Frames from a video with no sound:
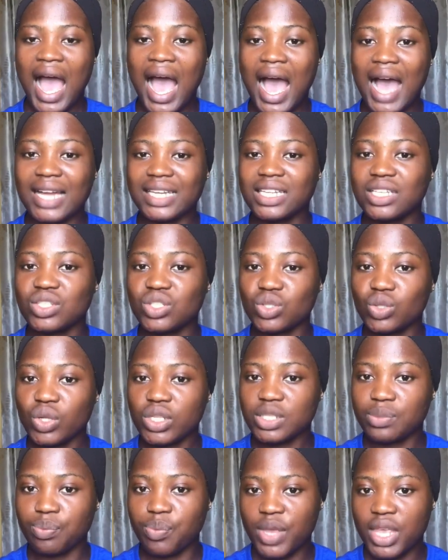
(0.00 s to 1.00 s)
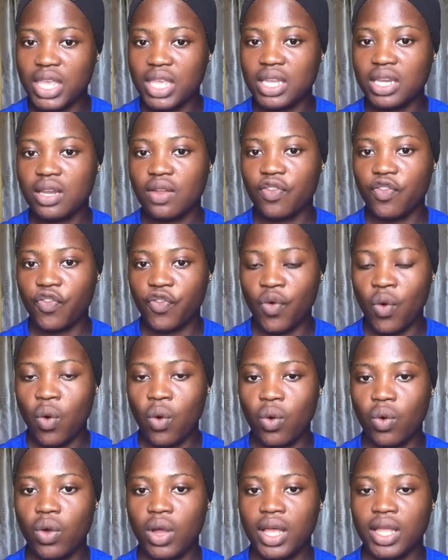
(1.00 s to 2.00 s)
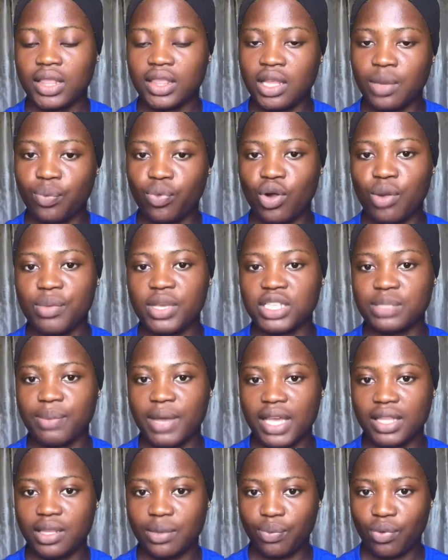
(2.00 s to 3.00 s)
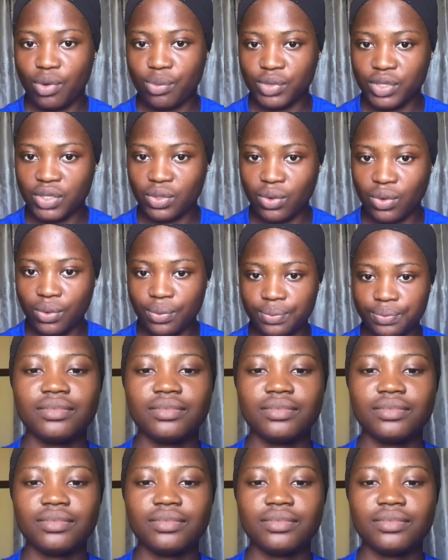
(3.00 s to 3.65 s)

had it not been for the promise by the promissor.